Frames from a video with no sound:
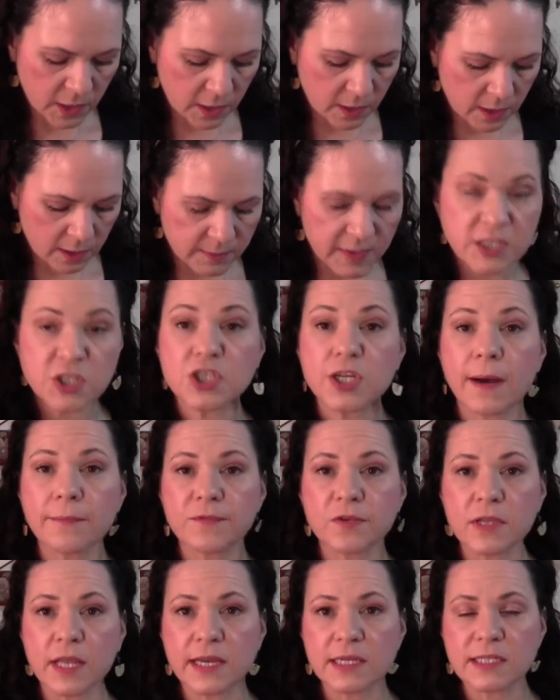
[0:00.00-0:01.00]
And
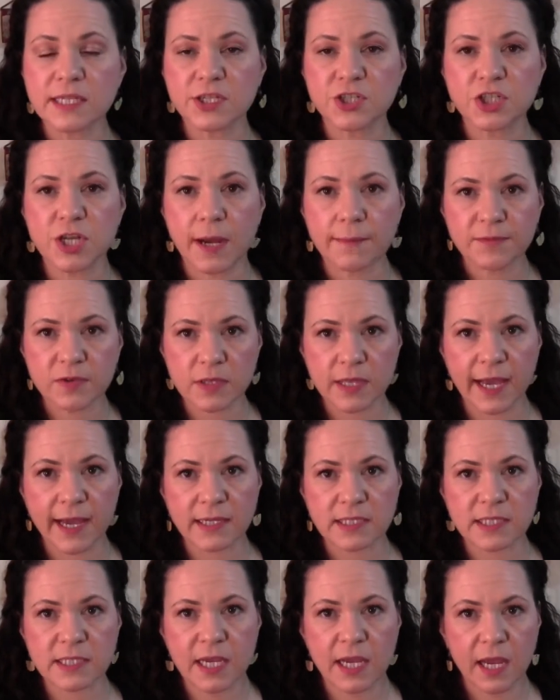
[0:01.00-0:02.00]
shop for less. And shop for
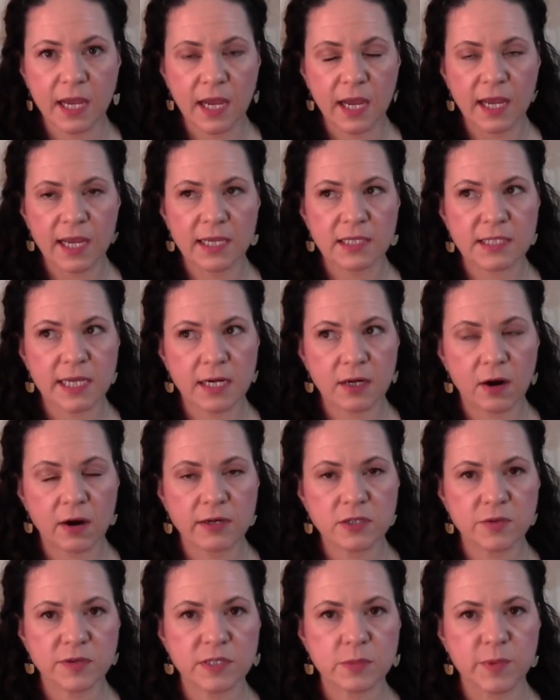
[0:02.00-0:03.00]
less, it's kind of
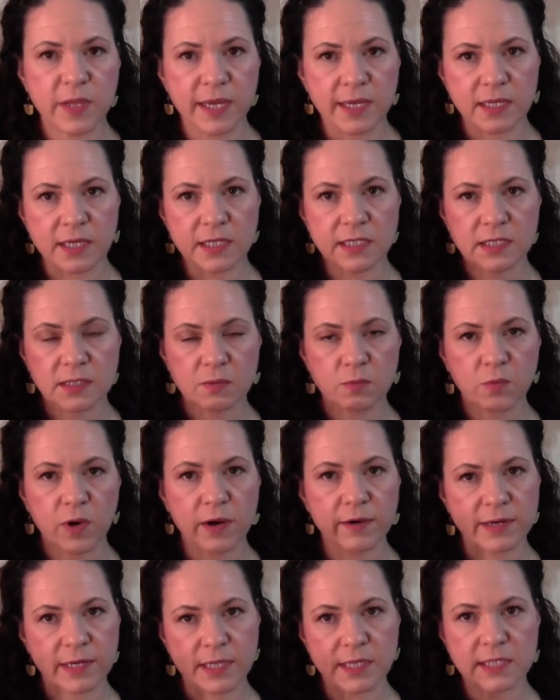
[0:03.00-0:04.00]
hard to explain. It's
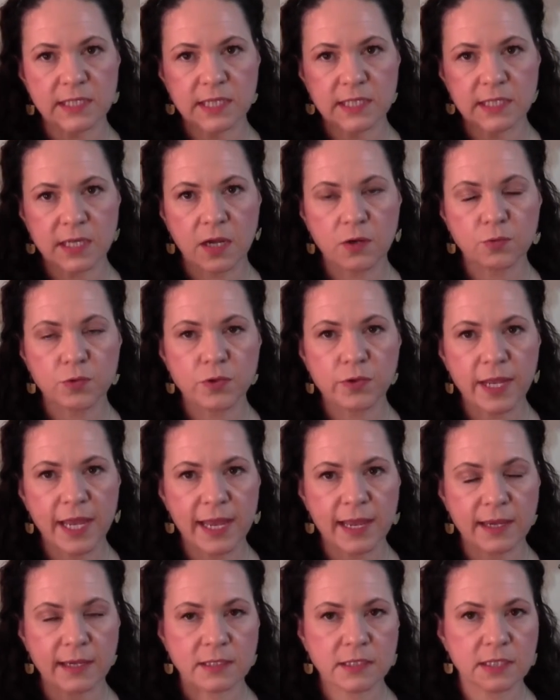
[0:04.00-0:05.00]
where it is. It's on Route
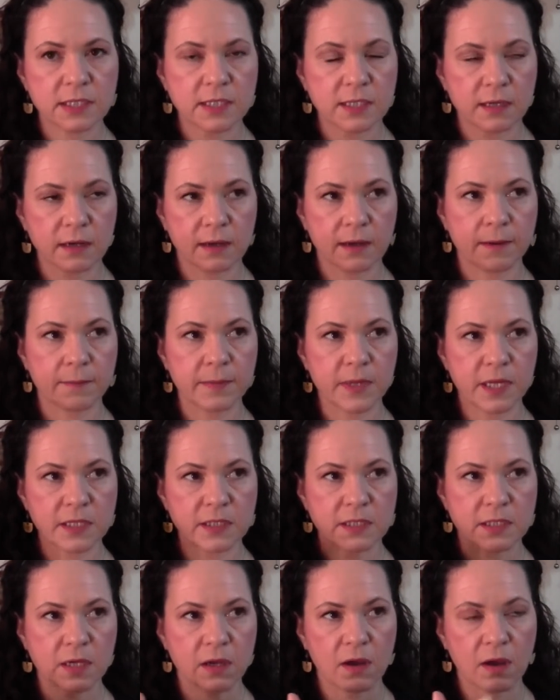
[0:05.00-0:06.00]
8.
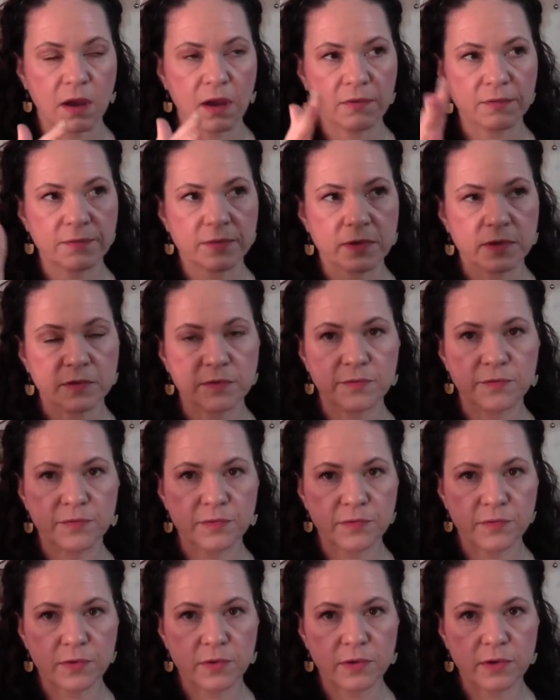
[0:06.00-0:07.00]
It's off of
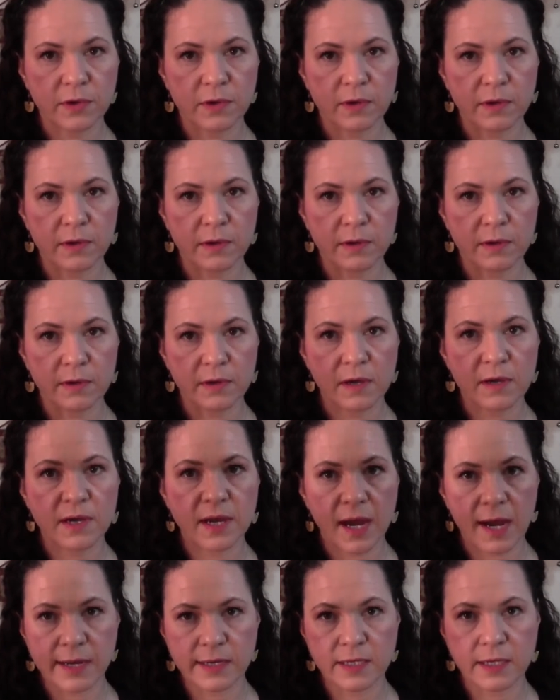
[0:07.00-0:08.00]

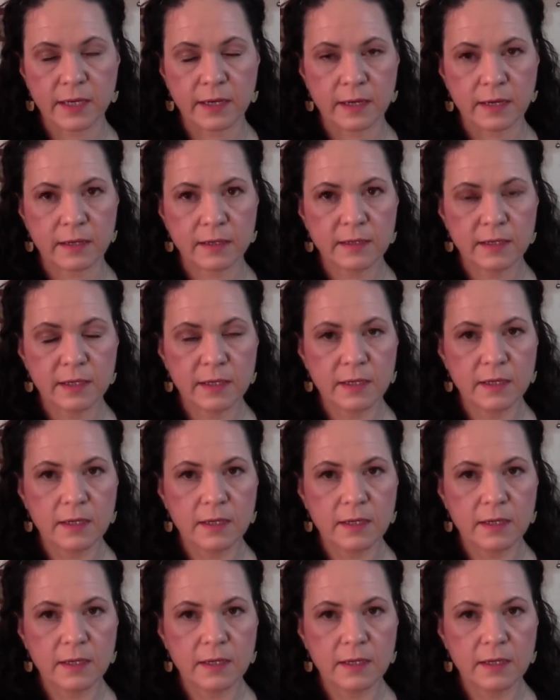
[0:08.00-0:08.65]
AGANA.